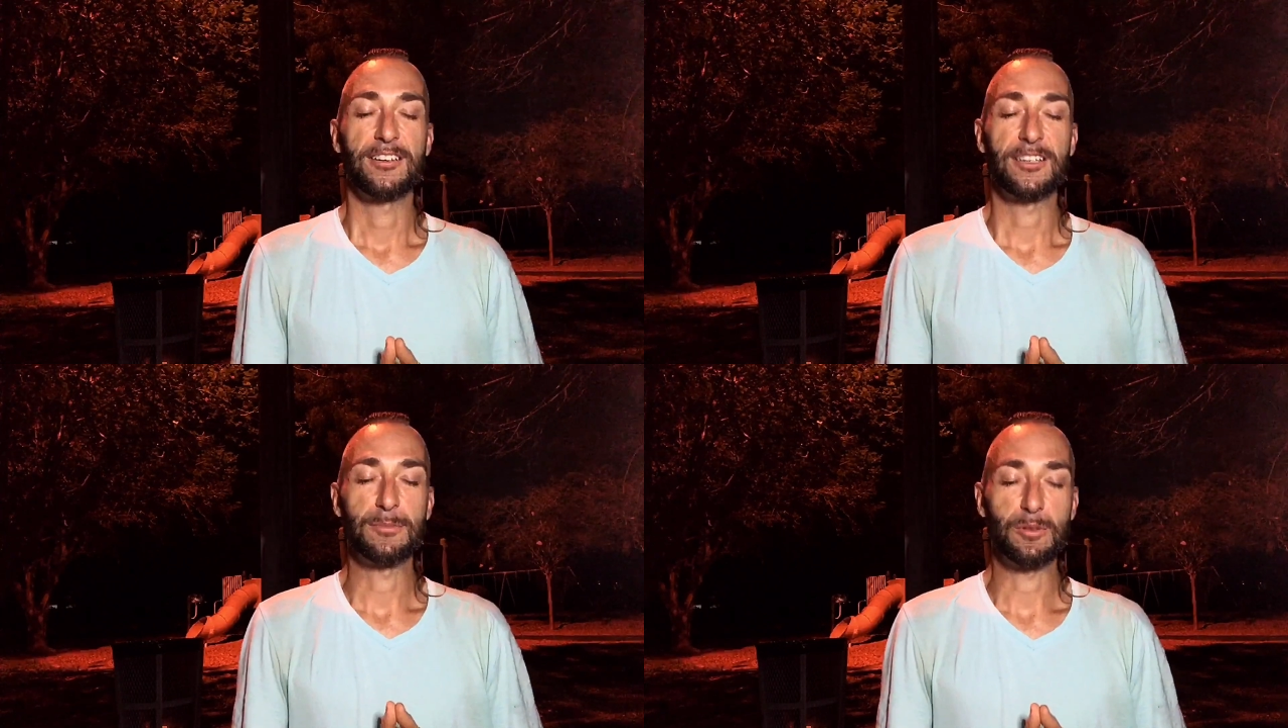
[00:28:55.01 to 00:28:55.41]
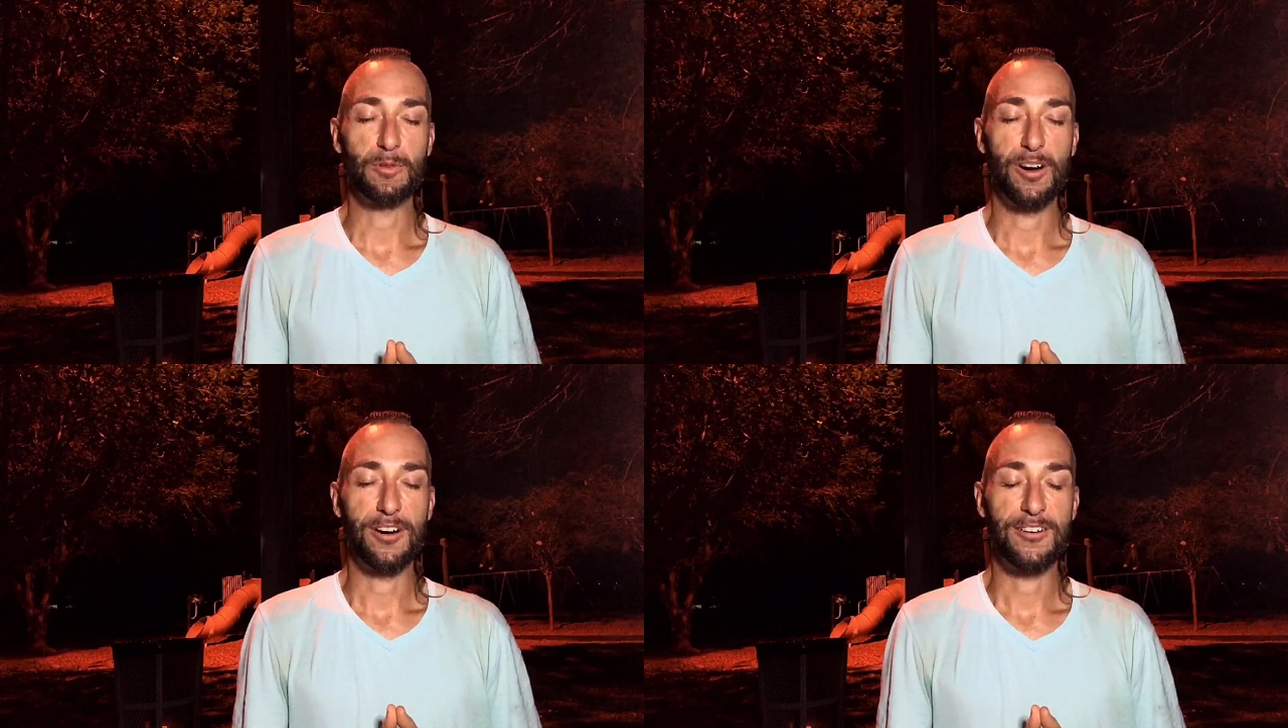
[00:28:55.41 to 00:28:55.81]
Keep it
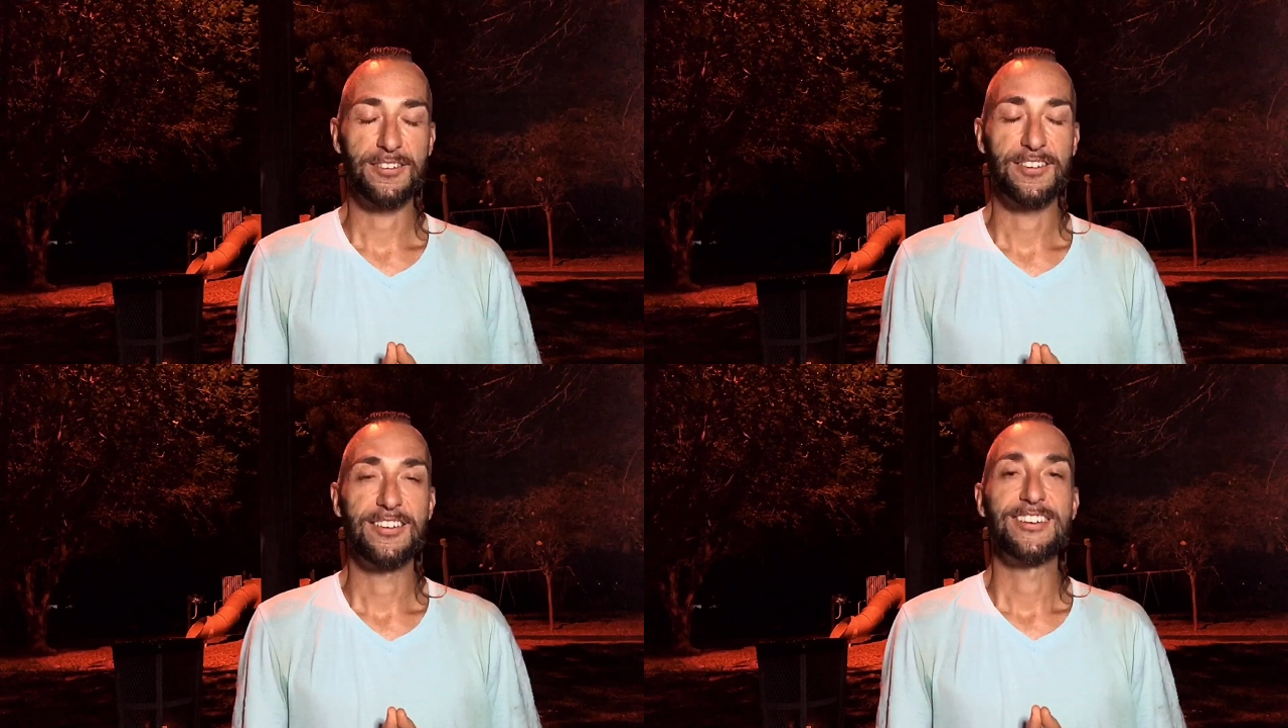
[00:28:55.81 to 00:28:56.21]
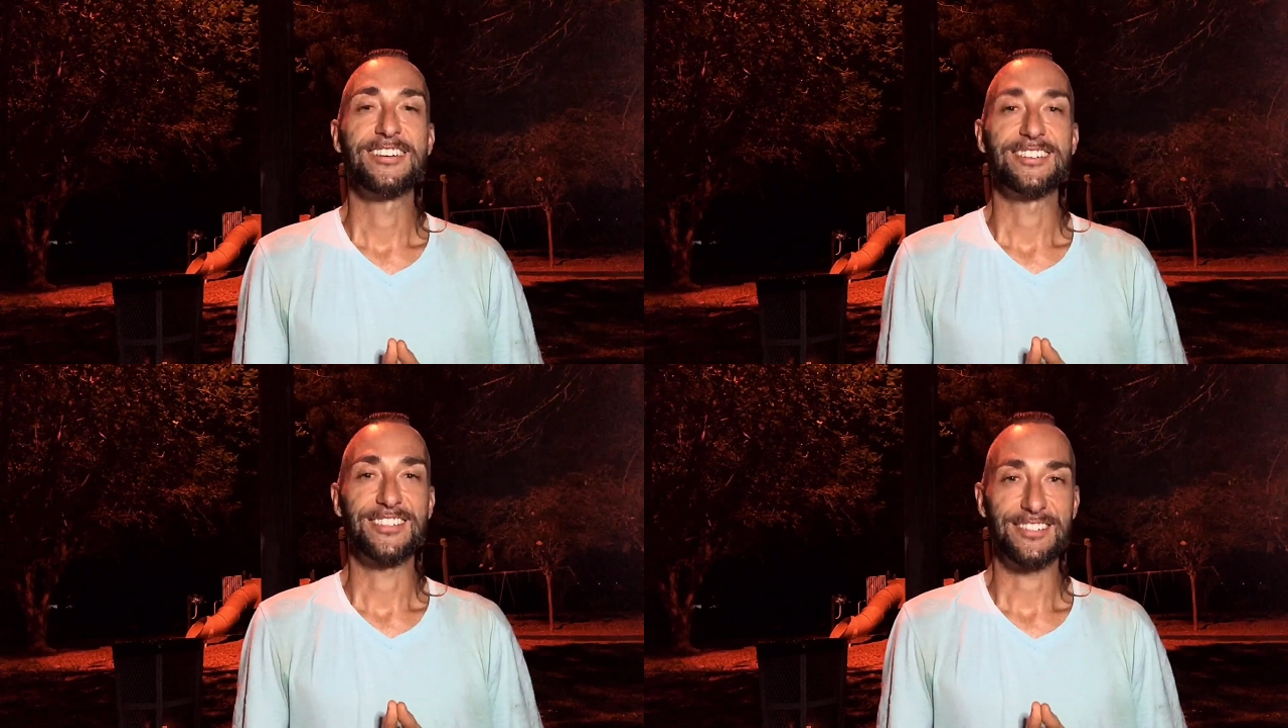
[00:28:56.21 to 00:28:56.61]
raw.
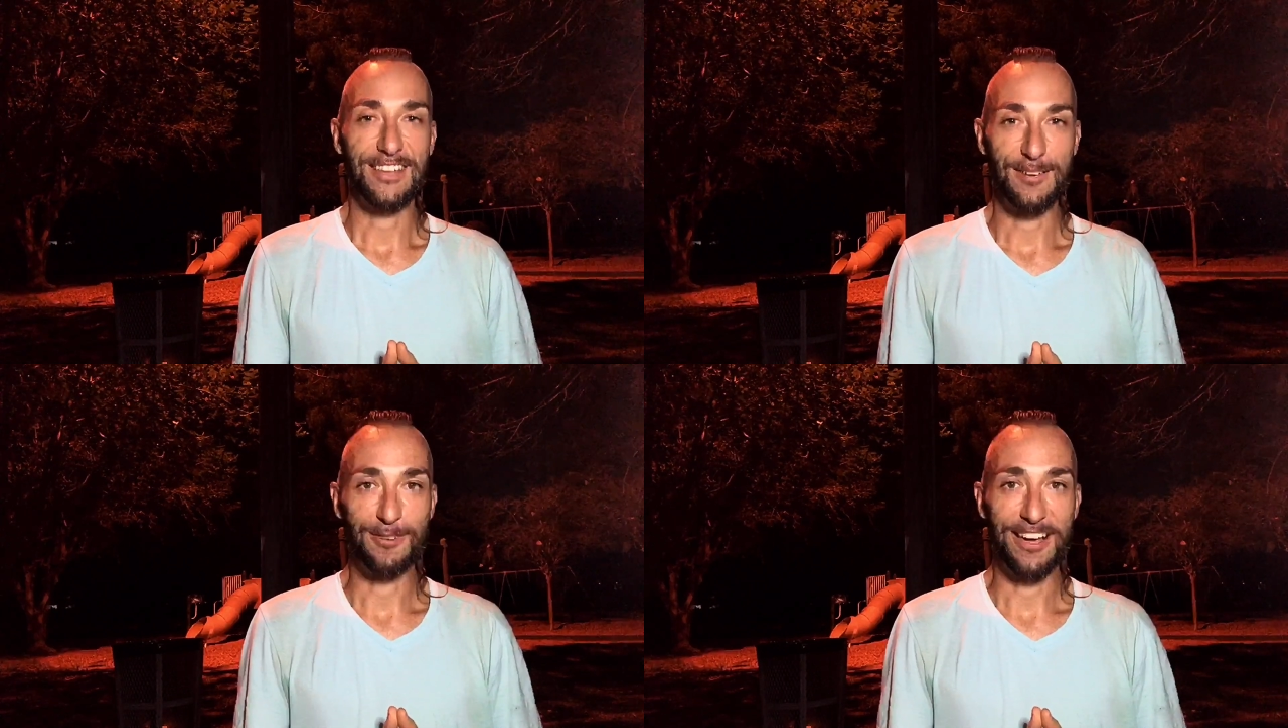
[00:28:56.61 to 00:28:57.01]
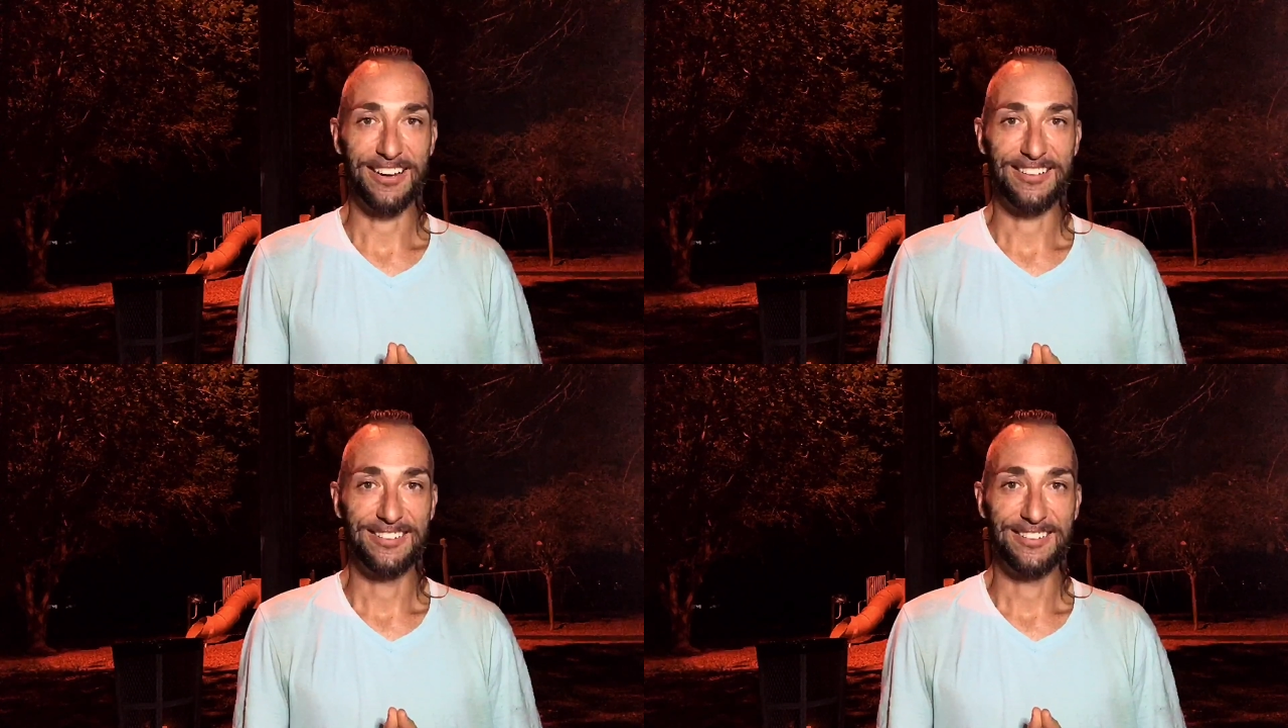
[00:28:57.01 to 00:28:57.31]
Stay rad.